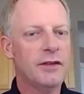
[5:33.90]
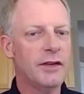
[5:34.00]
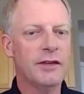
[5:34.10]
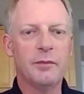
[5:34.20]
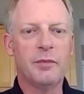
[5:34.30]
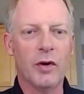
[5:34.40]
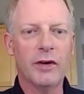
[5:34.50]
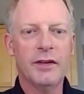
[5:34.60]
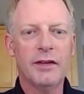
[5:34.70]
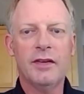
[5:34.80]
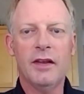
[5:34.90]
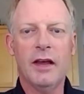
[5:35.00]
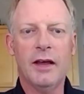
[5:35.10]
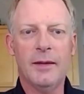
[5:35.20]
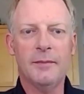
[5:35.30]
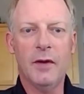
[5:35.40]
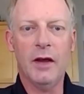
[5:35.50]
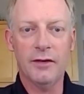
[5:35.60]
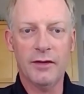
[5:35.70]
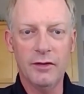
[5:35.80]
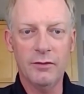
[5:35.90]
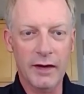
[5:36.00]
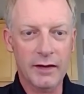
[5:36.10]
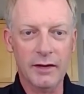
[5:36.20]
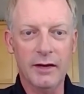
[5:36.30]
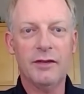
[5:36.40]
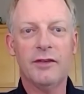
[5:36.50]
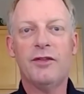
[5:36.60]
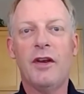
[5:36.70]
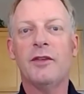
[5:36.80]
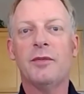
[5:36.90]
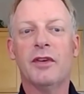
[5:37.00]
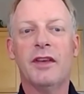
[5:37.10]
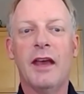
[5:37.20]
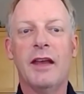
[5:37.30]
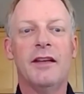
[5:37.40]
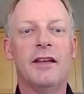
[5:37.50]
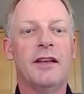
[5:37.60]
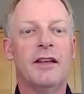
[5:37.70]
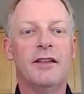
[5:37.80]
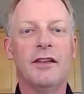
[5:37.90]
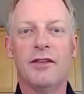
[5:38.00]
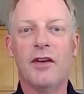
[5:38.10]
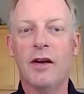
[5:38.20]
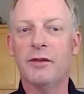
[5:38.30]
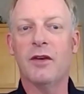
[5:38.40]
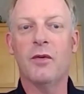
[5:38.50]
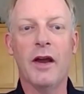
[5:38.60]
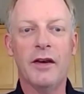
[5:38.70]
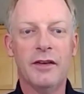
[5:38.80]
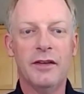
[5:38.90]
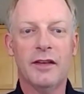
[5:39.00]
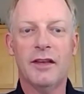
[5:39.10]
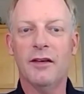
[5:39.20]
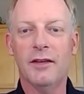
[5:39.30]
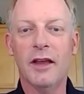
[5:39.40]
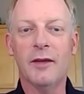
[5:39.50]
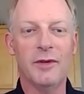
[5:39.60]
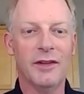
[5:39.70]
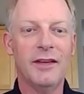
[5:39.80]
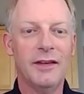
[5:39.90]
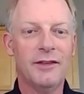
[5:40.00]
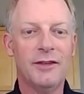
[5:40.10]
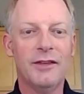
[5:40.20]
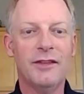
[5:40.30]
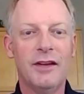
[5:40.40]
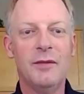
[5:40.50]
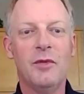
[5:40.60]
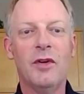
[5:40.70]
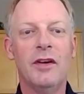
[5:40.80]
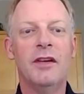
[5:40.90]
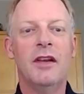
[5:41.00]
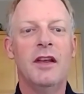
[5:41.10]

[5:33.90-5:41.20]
is important. Under the new regulations, Transport Canada does not require you to carry liability insurance anymore.